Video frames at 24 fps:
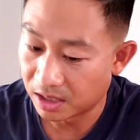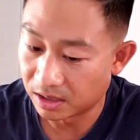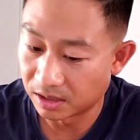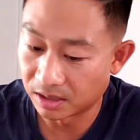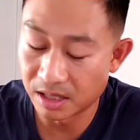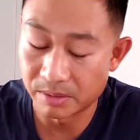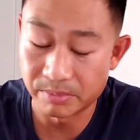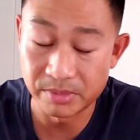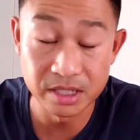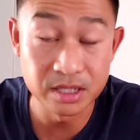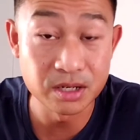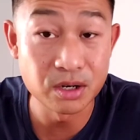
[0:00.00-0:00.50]

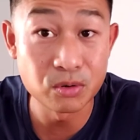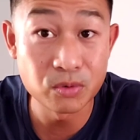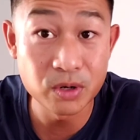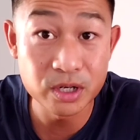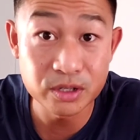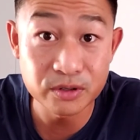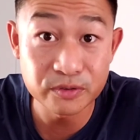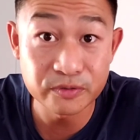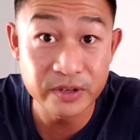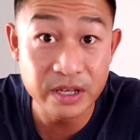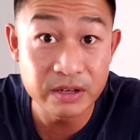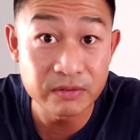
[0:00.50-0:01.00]
Let me know what
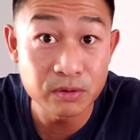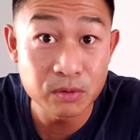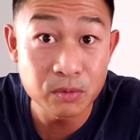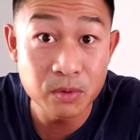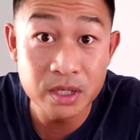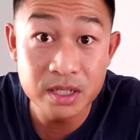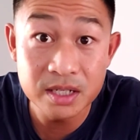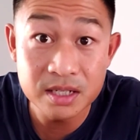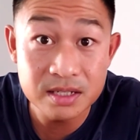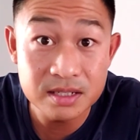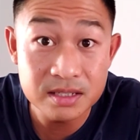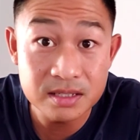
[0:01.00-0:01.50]
your favorite
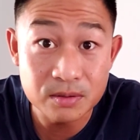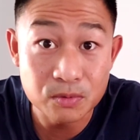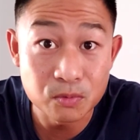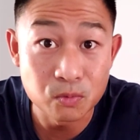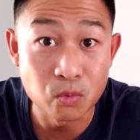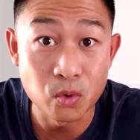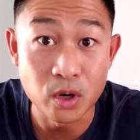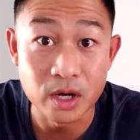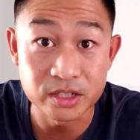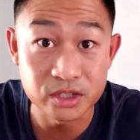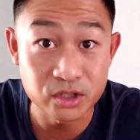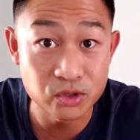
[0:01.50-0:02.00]
one is.
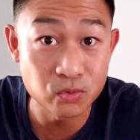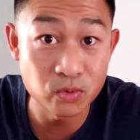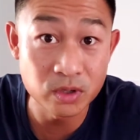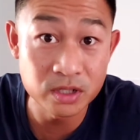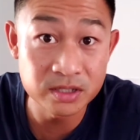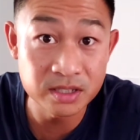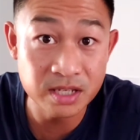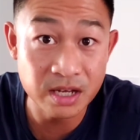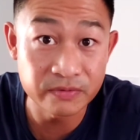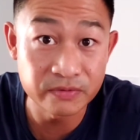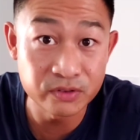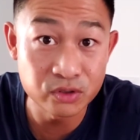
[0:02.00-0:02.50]
Which
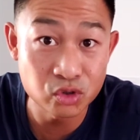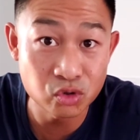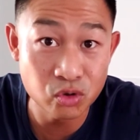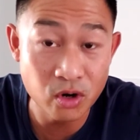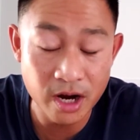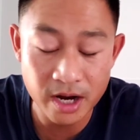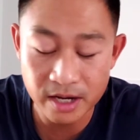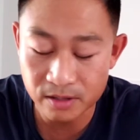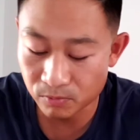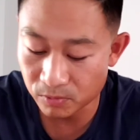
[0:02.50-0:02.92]
ones have you tried?